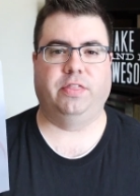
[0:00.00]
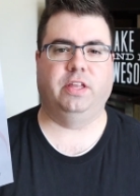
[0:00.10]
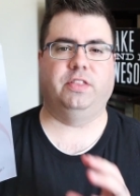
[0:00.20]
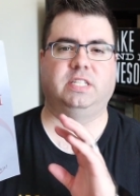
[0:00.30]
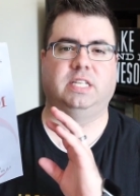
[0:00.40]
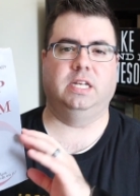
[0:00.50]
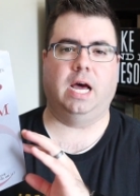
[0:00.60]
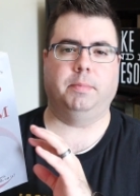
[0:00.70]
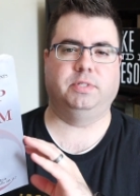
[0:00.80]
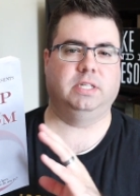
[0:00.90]
I think the
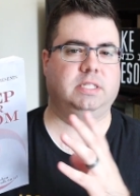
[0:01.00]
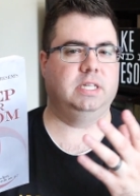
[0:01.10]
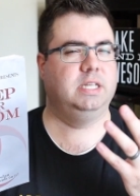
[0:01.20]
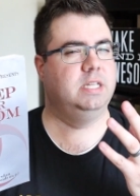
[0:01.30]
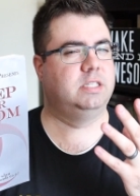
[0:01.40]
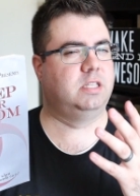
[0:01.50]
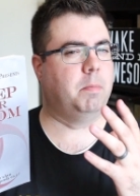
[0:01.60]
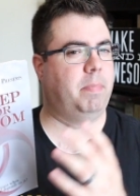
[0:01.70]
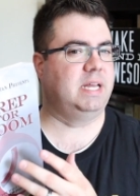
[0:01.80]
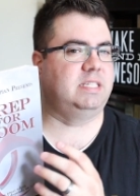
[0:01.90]
synopsis is the
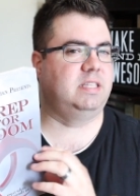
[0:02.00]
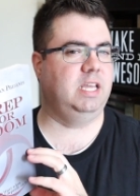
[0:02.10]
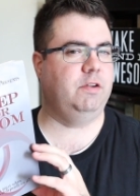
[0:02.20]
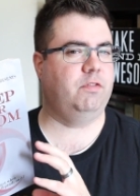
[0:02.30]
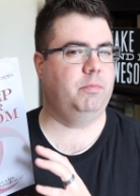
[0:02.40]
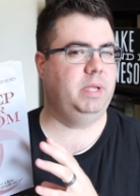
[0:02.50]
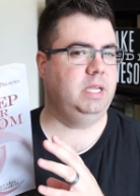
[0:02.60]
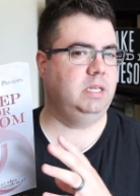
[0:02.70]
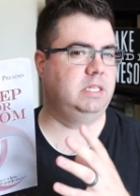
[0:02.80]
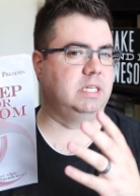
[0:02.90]
best thing for
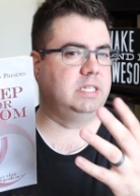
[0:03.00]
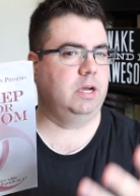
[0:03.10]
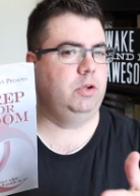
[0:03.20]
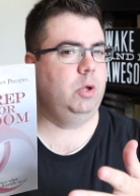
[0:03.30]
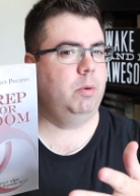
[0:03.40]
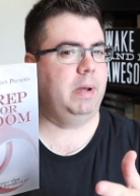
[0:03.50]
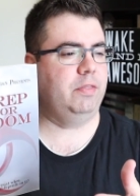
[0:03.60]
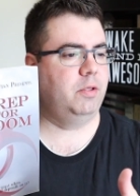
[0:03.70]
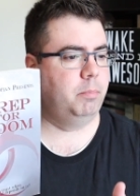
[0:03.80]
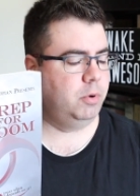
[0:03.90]
me to tell you
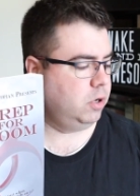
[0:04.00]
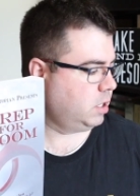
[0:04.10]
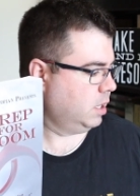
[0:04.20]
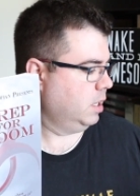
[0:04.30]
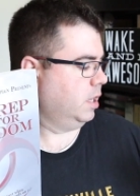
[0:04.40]
about the book.